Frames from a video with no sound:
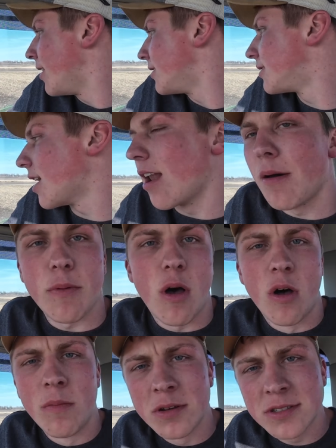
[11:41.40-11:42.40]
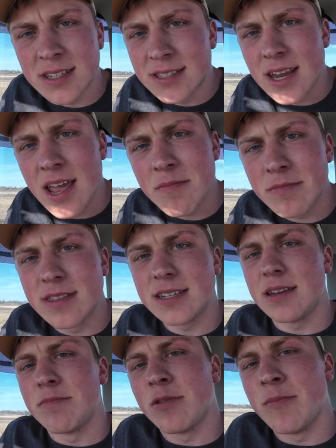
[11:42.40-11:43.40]
is set up almost the same. This
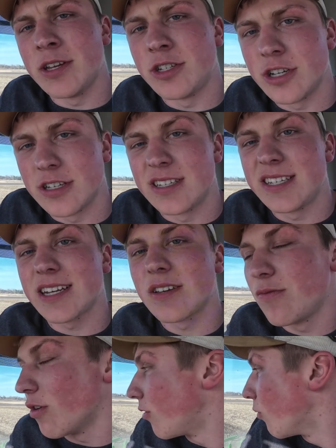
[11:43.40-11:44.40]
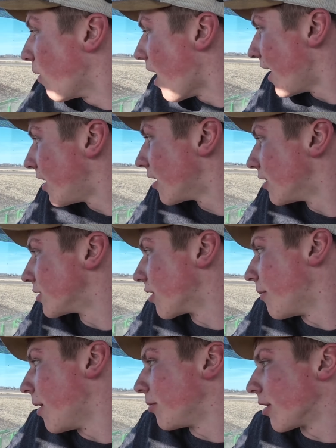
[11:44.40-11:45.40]
implement's just six foot wider, so
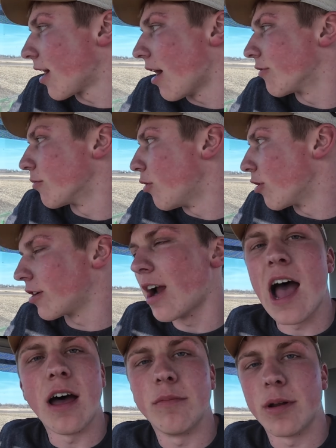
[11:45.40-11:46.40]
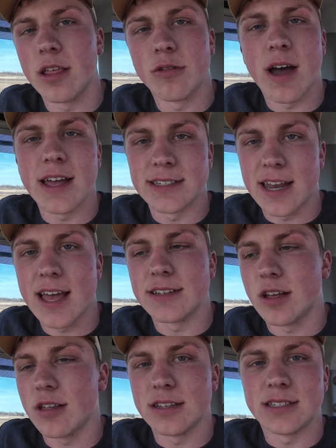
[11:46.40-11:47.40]
I'm able to cover more ground, but otherwise it has
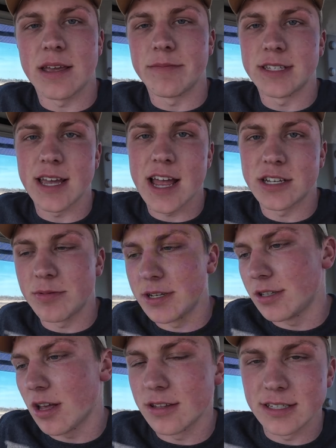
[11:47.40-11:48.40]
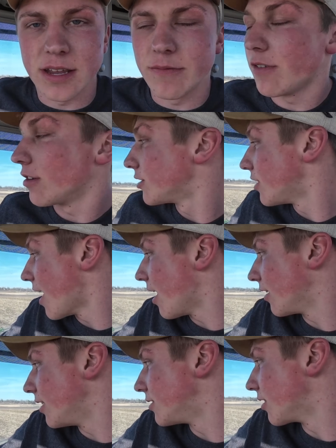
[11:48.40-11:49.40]
all the same attachments, all the same
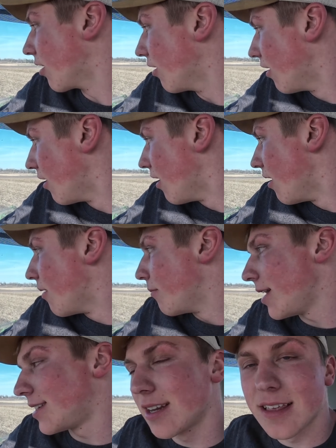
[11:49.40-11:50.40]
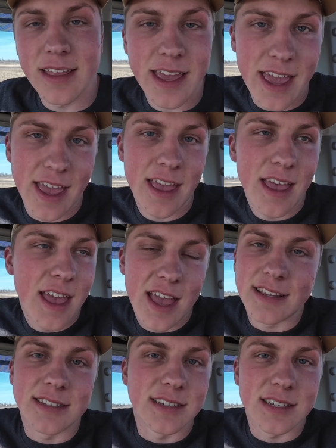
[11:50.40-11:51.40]
functionality. So basically,
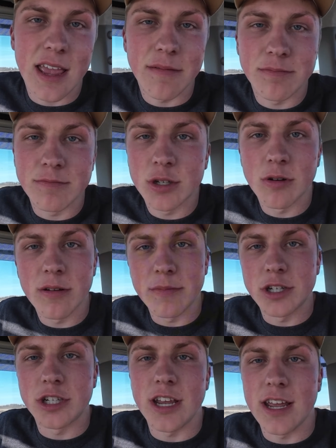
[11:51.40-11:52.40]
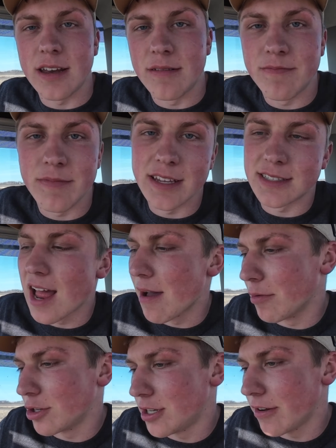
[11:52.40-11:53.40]
it's the same sort of machine. It's not
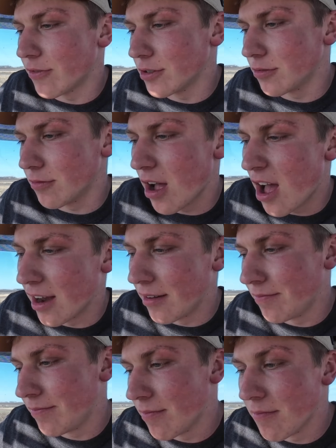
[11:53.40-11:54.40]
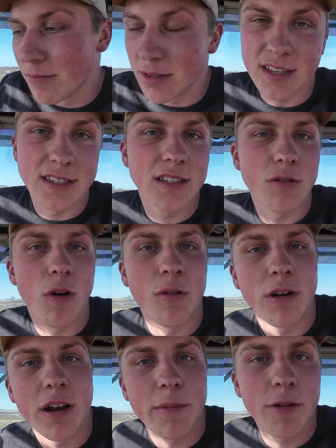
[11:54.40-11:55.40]
much different to run, but this is the one
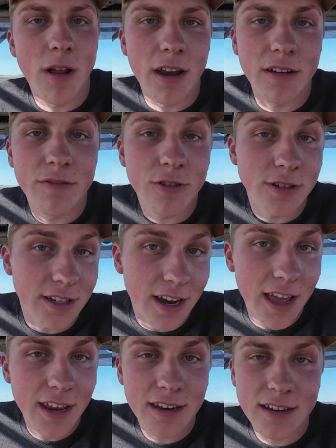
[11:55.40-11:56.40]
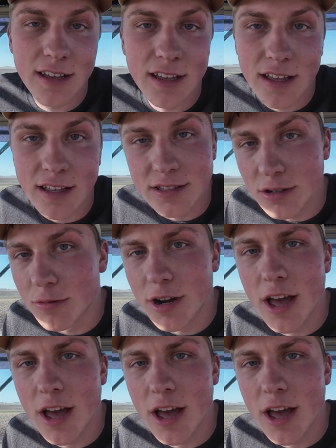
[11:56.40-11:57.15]
we're gonna be running for tonight until we're